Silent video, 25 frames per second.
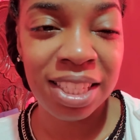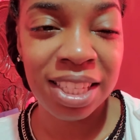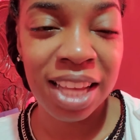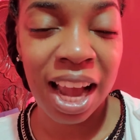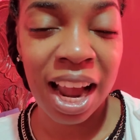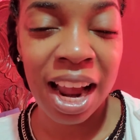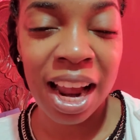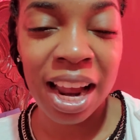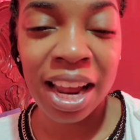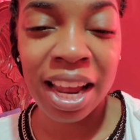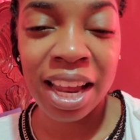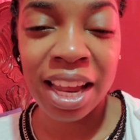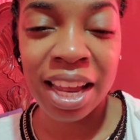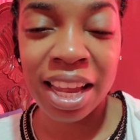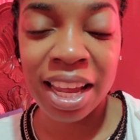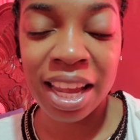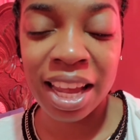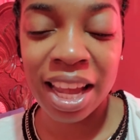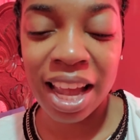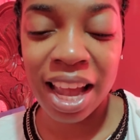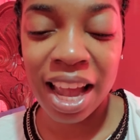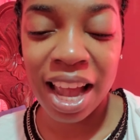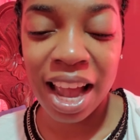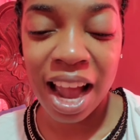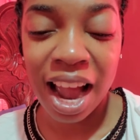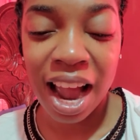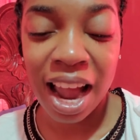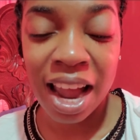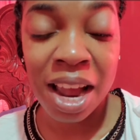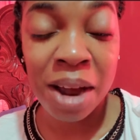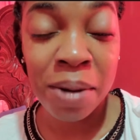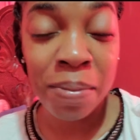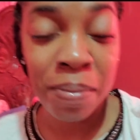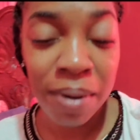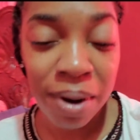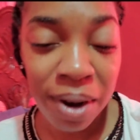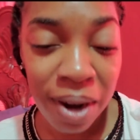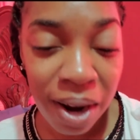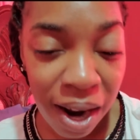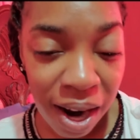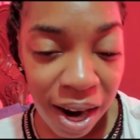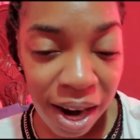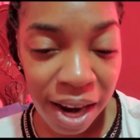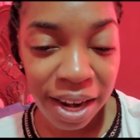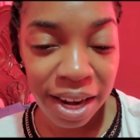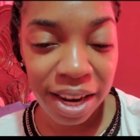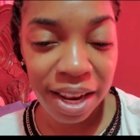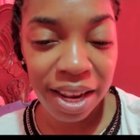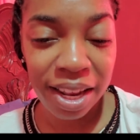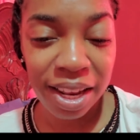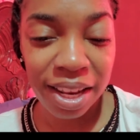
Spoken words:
I applaud